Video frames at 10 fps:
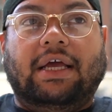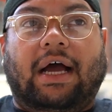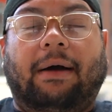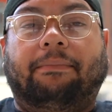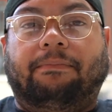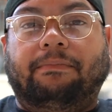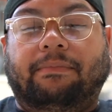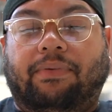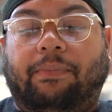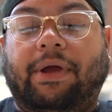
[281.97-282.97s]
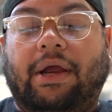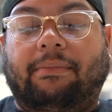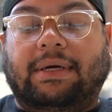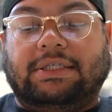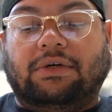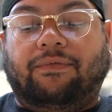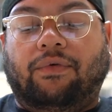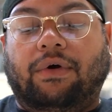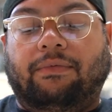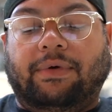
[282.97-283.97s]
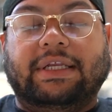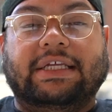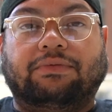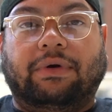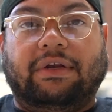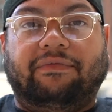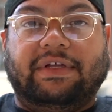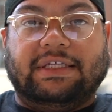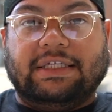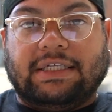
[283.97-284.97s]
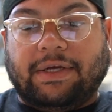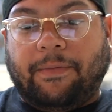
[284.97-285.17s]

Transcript: I'm preparing myself for with each one of the visits.